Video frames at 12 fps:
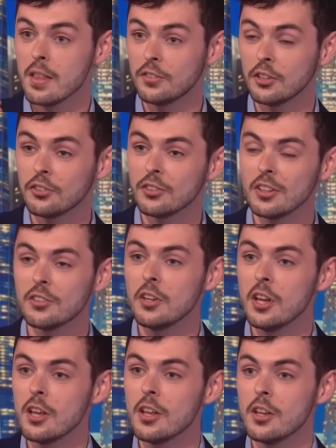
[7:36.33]
The bar is
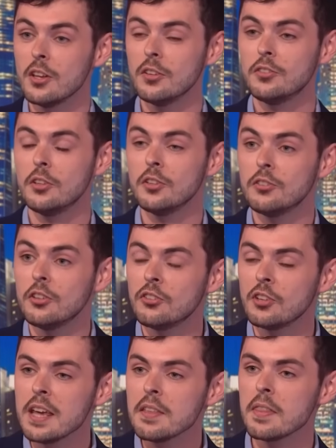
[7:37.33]
low, I agree. To, to
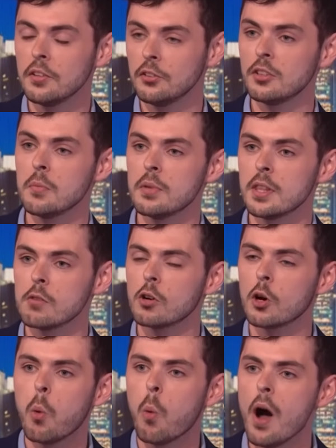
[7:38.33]
say that this is something that
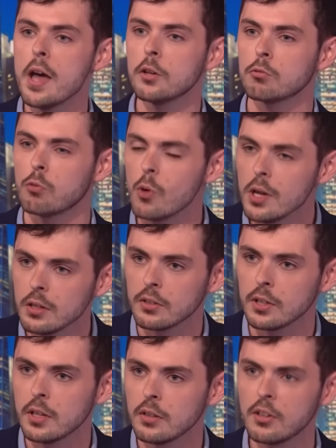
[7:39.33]
requires
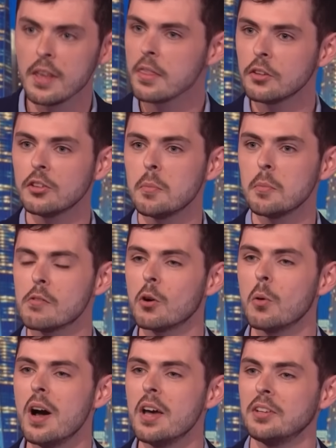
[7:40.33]
royalty, to say that this is something that
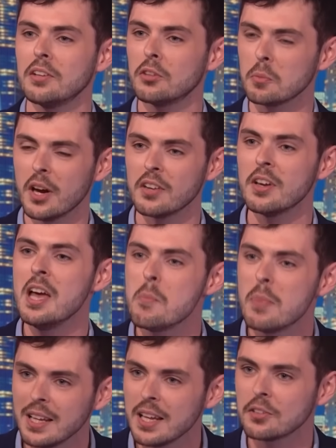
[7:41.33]
requires he has some kind of
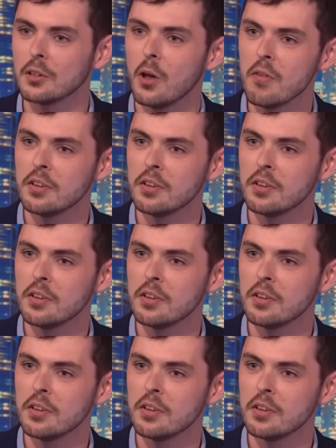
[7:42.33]
political